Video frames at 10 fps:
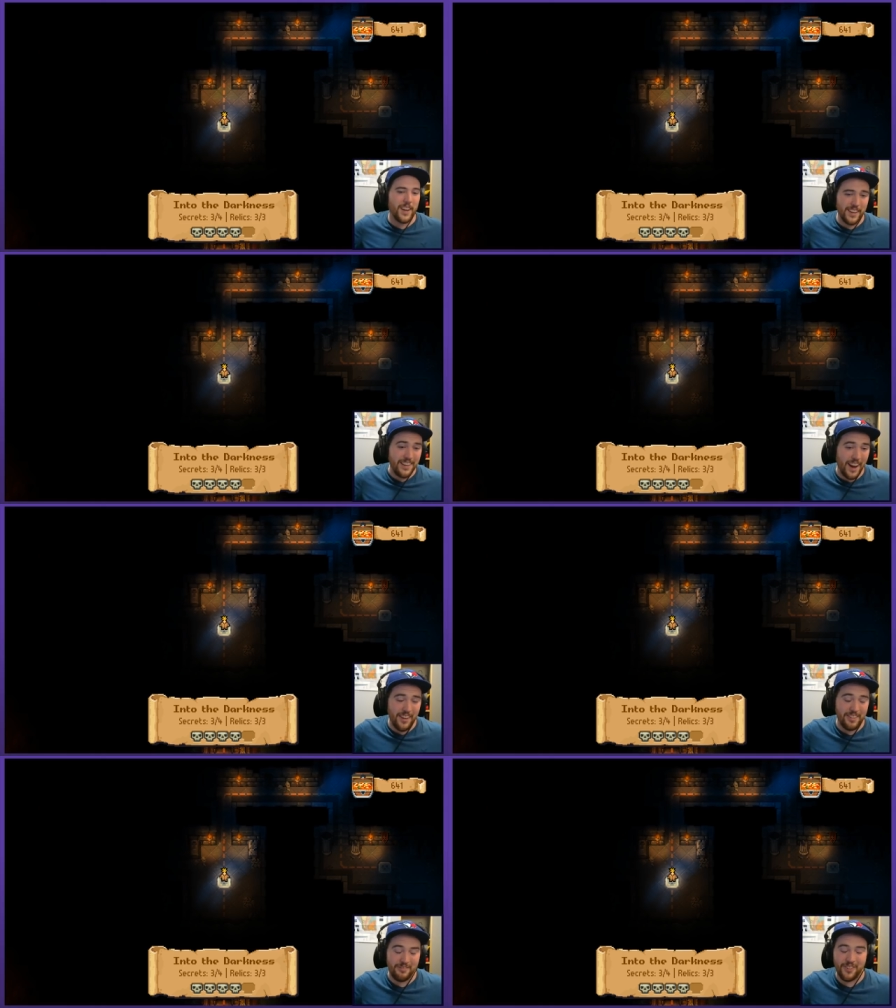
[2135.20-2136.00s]
There you
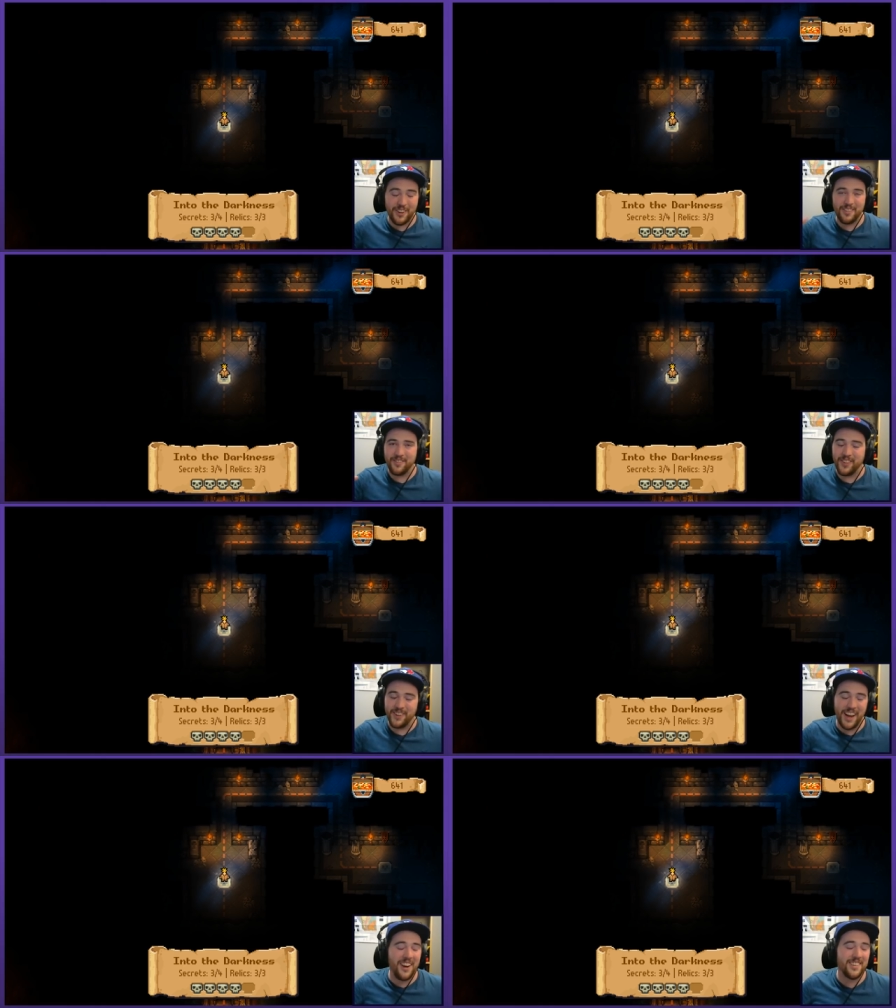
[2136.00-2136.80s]
have it for
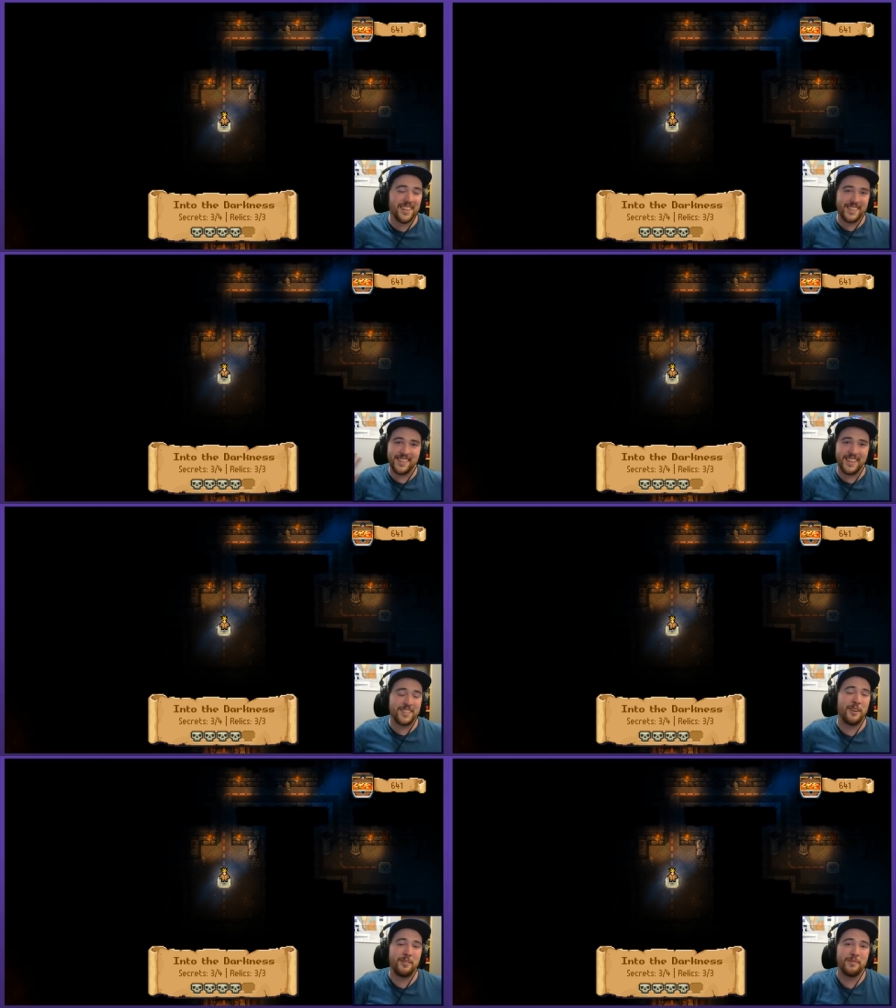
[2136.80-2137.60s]
for now. That's
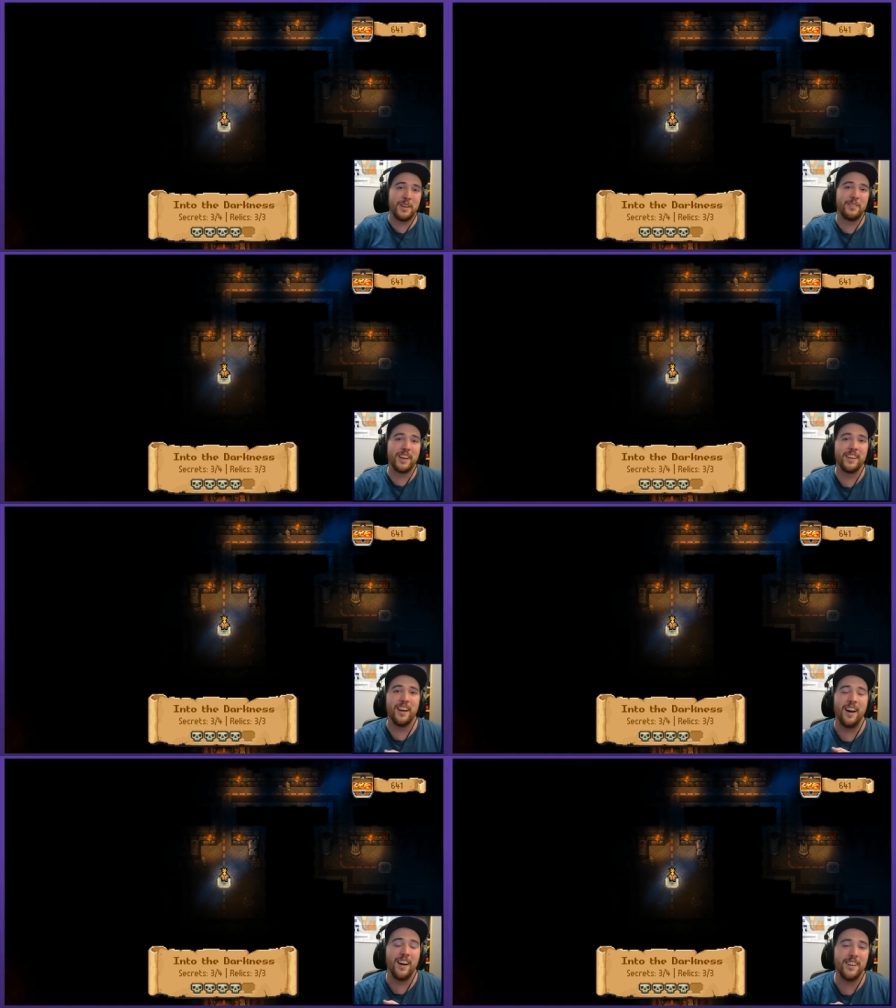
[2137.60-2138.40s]
that's where I'm
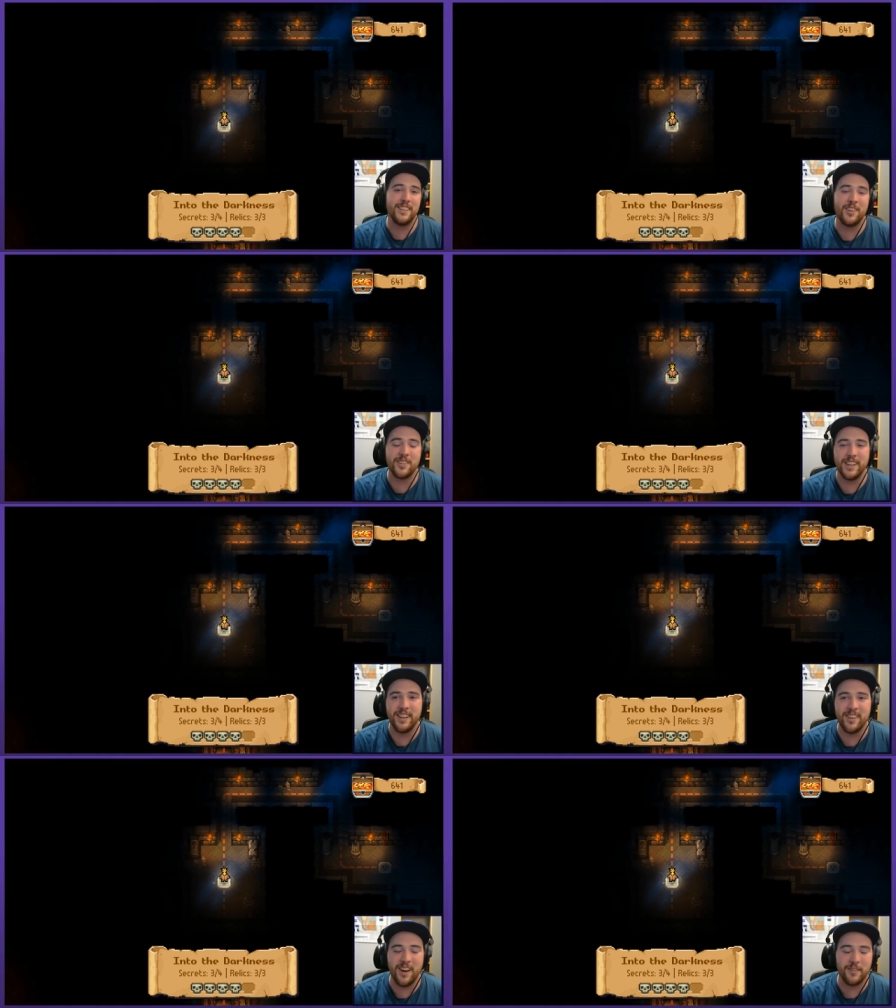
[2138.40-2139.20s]
leaving uh,
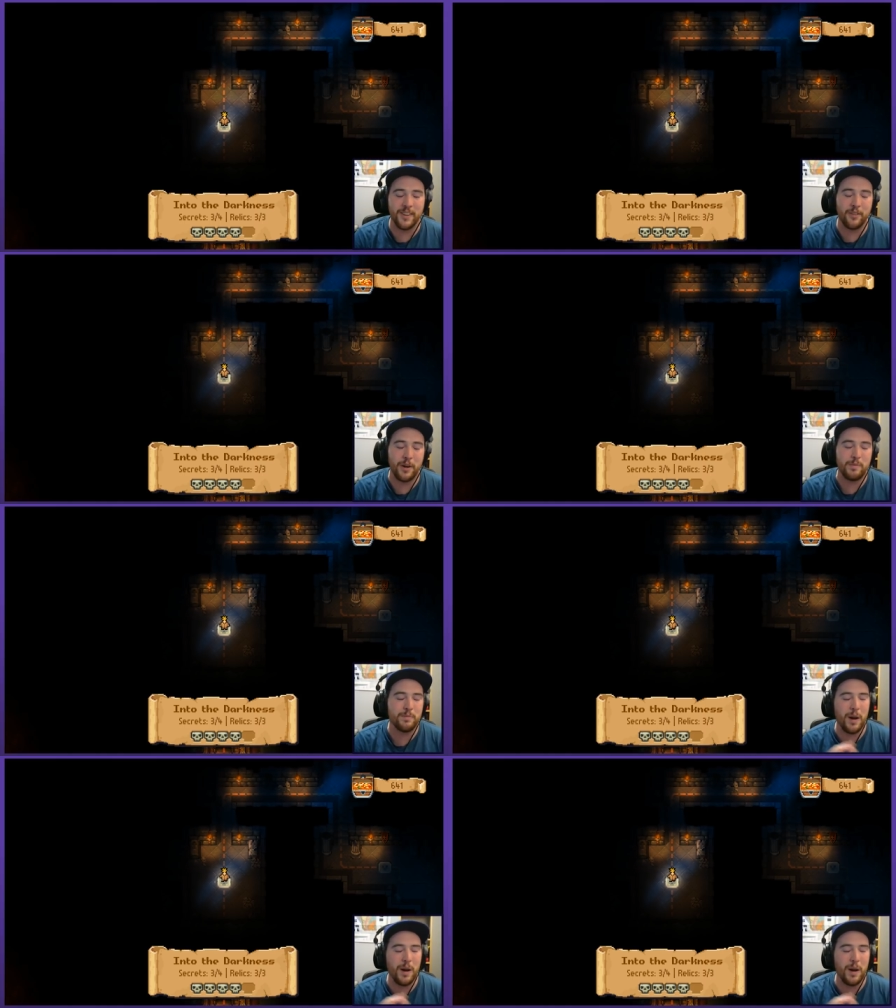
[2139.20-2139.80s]
Courier of the Crypts.